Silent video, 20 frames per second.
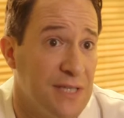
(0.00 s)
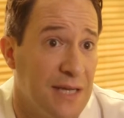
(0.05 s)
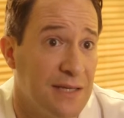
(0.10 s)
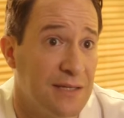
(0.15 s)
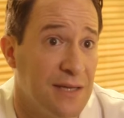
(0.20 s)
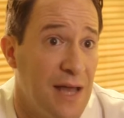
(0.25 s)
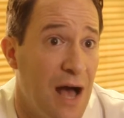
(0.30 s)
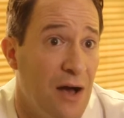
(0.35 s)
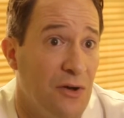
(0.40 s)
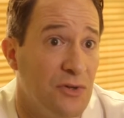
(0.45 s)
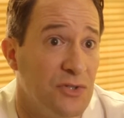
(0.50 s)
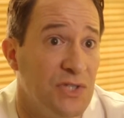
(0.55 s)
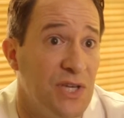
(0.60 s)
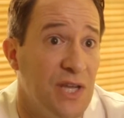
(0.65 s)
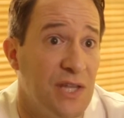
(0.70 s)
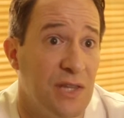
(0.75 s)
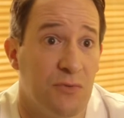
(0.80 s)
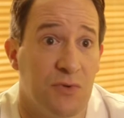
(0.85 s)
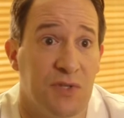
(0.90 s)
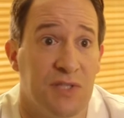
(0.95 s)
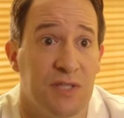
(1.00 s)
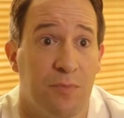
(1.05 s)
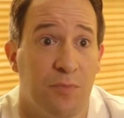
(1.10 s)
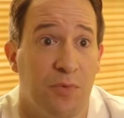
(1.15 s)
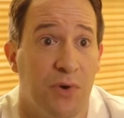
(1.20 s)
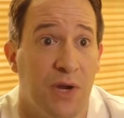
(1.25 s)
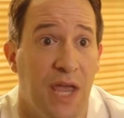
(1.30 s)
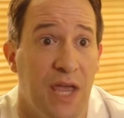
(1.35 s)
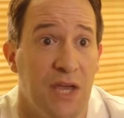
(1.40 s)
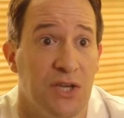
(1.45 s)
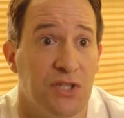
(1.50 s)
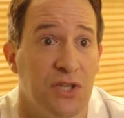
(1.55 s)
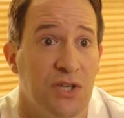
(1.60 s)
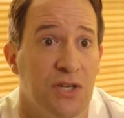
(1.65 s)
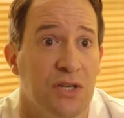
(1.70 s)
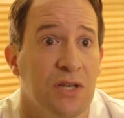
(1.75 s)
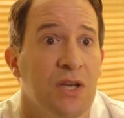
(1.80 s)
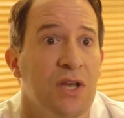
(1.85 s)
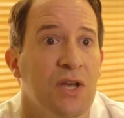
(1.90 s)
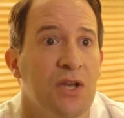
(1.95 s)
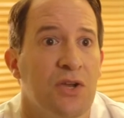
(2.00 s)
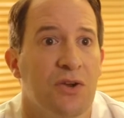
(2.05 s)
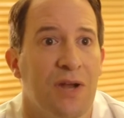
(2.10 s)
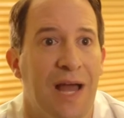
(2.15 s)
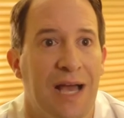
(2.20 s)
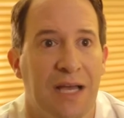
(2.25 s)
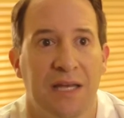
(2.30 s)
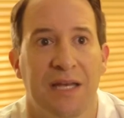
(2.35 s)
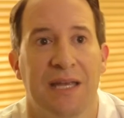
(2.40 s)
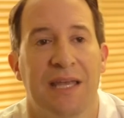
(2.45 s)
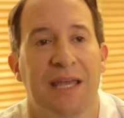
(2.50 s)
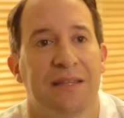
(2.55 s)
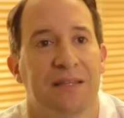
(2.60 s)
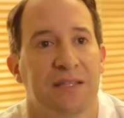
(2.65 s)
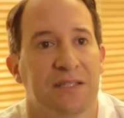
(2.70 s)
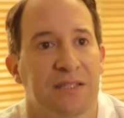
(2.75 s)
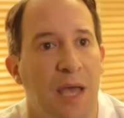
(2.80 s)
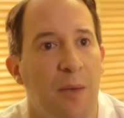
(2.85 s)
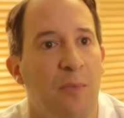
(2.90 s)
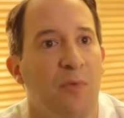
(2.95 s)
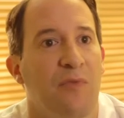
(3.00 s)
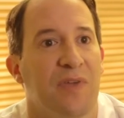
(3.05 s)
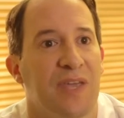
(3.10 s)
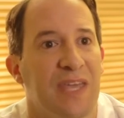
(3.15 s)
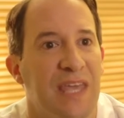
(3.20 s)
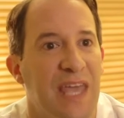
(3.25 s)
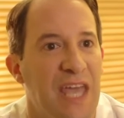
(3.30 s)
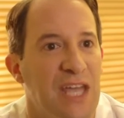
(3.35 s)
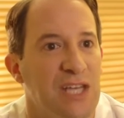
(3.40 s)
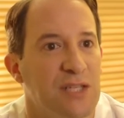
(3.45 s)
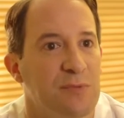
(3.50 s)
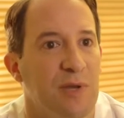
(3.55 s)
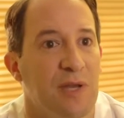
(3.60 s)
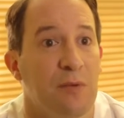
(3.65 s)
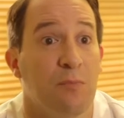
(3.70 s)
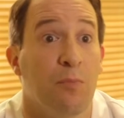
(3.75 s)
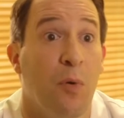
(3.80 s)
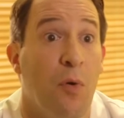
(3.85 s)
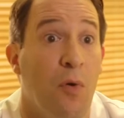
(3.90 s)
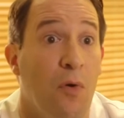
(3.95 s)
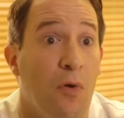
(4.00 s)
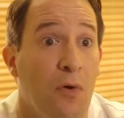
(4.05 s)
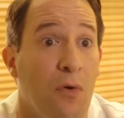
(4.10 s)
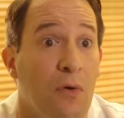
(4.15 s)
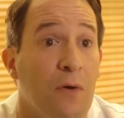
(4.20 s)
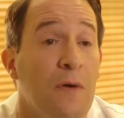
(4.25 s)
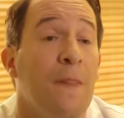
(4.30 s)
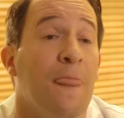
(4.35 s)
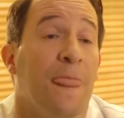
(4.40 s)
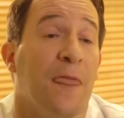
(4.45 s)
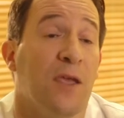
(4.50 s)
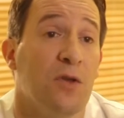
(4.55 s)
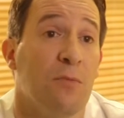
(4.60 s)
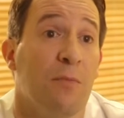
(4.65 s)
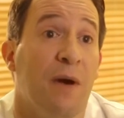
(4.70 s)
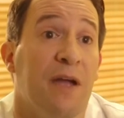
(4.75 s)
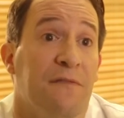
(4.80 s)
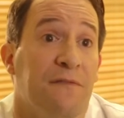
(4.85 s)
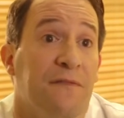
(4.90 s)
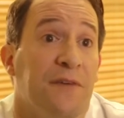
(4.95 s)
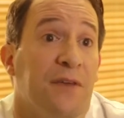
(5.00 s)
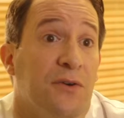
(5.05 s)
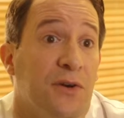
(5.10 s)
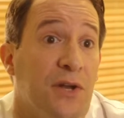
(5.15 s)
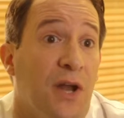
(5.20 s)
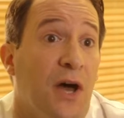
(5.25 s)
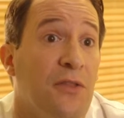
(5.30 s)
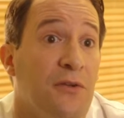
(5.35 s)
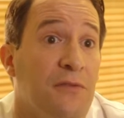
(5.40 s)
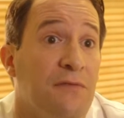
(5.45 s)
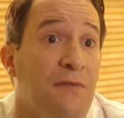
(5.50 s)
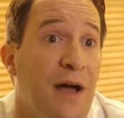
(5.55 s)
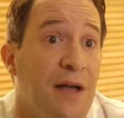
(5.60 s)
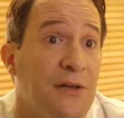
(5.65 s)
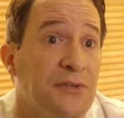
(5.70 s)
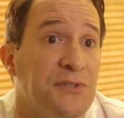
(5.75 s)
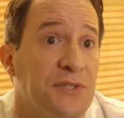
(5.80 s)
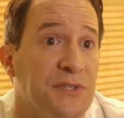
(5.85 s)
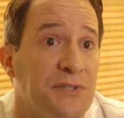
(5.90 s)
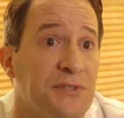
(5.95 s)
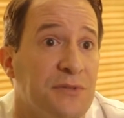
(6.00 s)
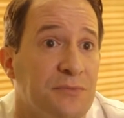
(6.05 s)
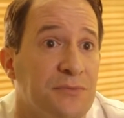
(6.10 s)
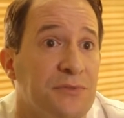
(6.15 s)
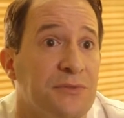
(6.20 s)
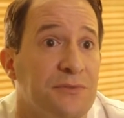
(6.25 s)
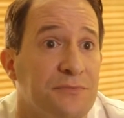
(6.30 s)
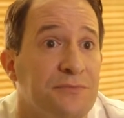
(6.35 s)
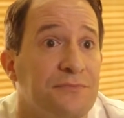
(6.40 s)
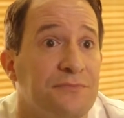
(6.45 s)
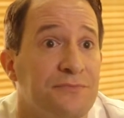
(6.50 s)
technology and the reciprocation, you're not going to get the type of engagement and pull that you might feel in other file systems.